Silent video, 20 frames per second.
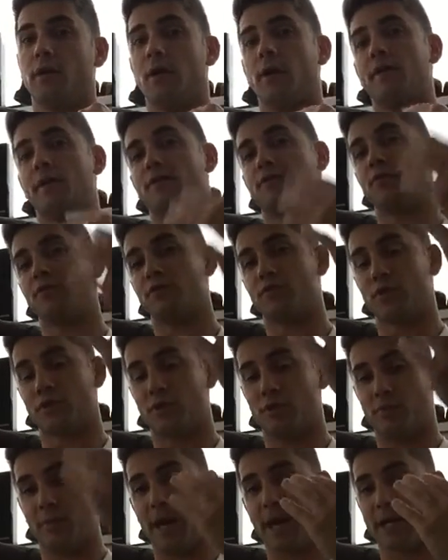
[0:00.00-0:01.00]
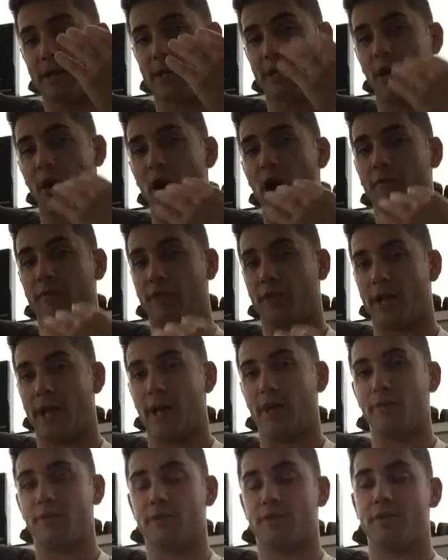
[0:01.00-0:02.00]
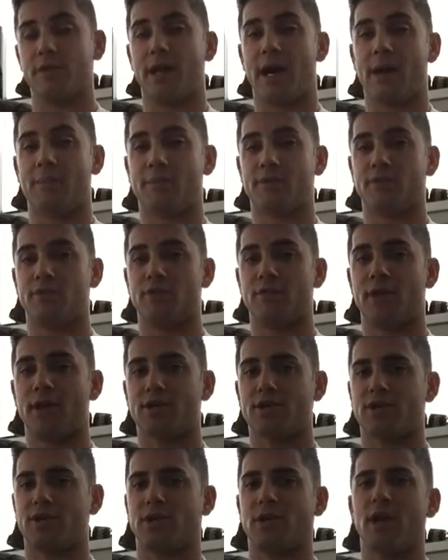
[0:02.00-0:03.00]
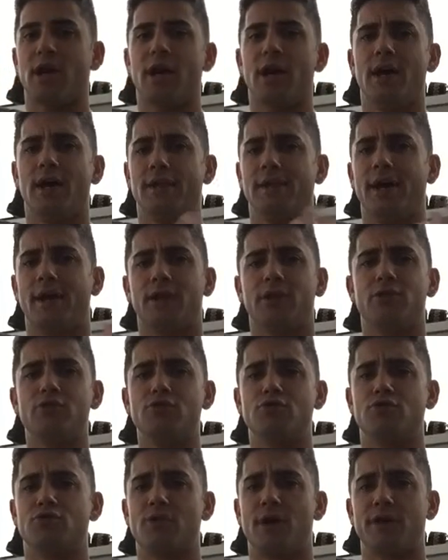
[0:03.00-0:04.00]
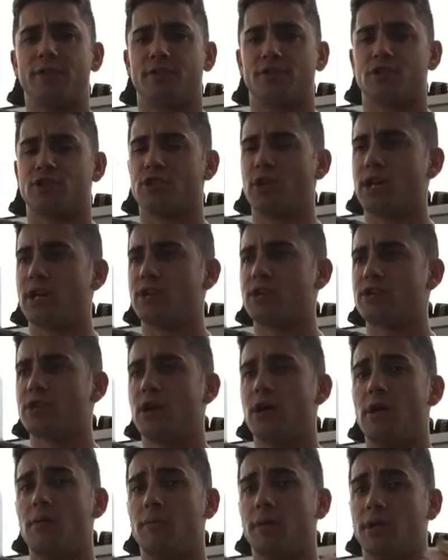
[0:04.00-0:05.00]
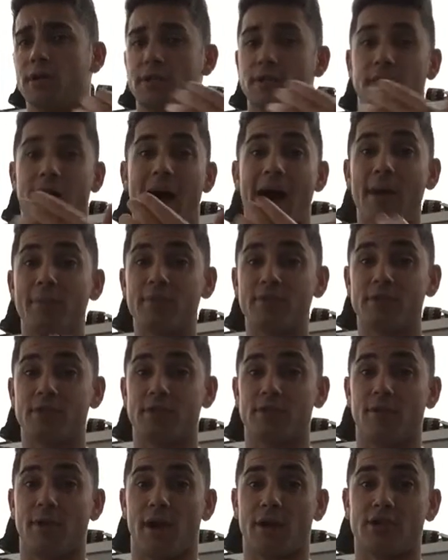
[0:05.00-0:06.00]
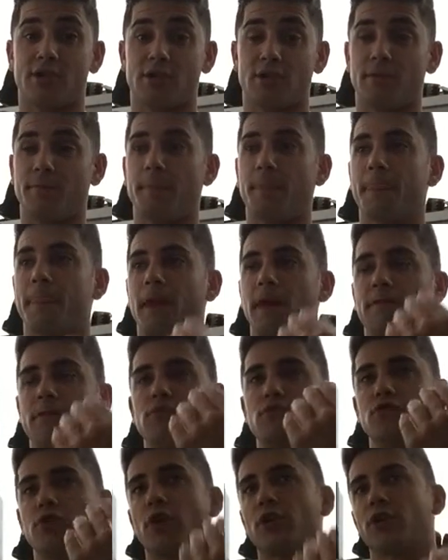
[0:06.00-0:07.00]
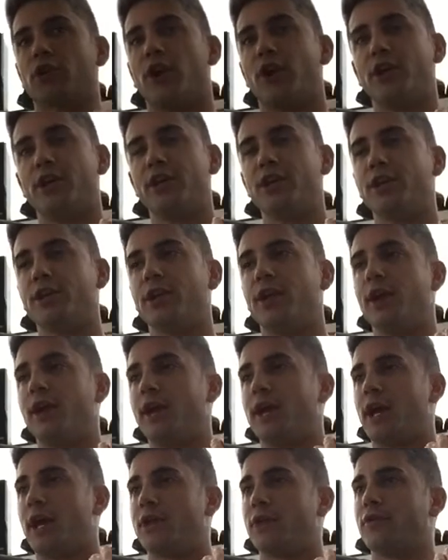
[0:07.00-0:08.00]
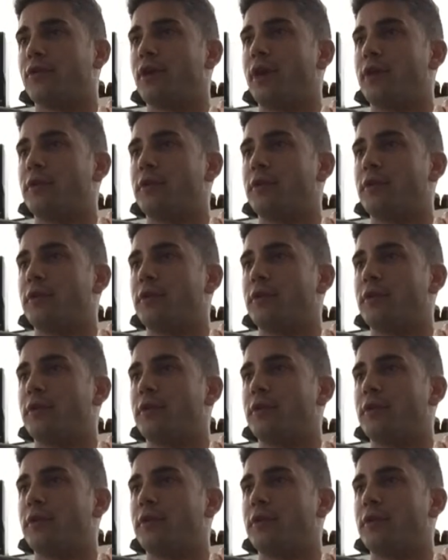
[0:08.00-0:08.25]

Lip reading: And that's when you start to back off your calories in the opposite direction. Not a huge drastic change, because in the opposite direction, if you start cutting and you're